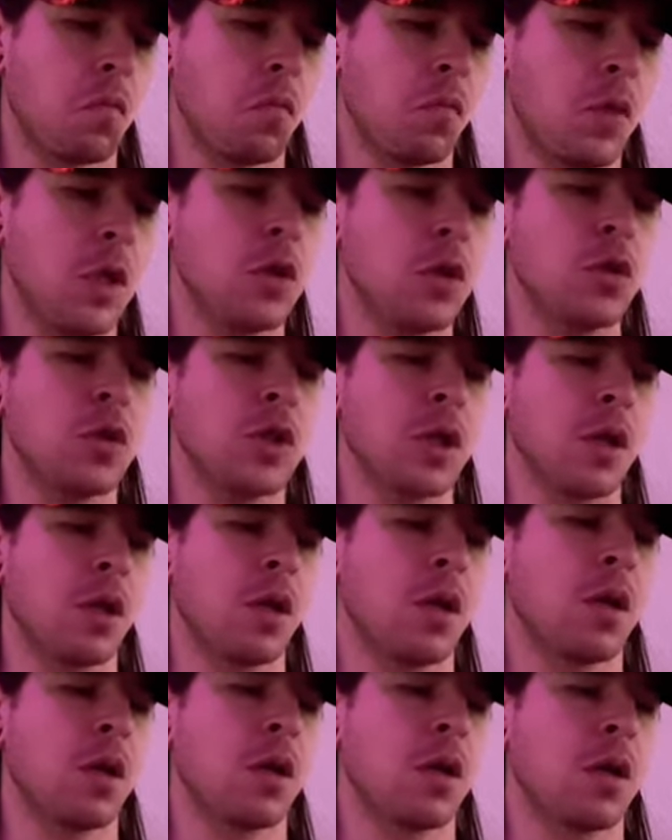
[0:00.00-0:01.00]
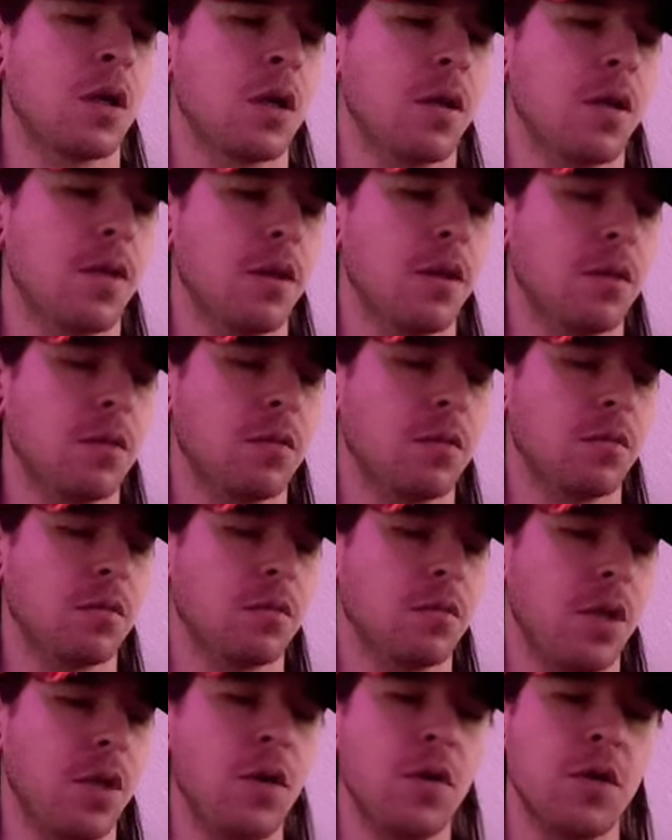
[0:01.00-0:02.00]
Interesting.
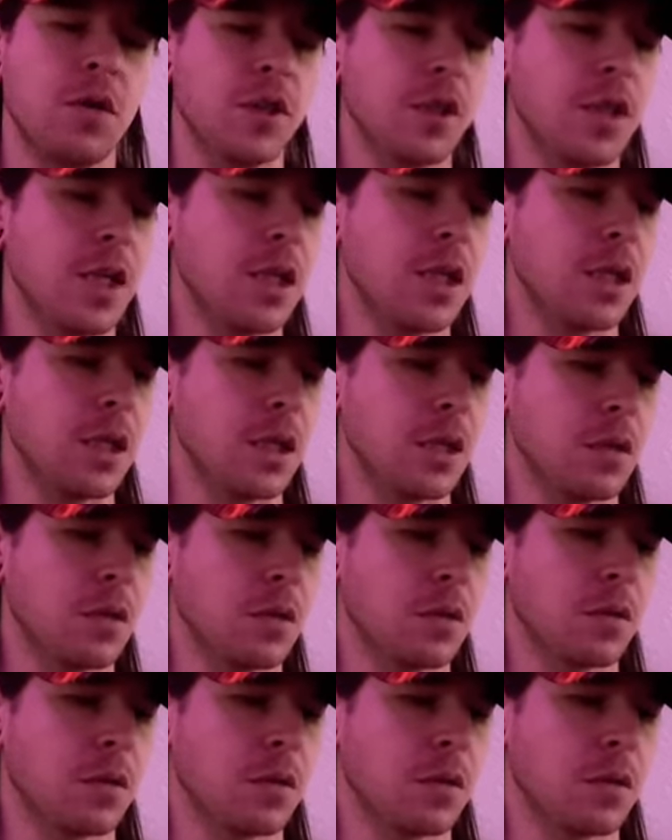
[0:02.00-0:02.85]
I don't understand this.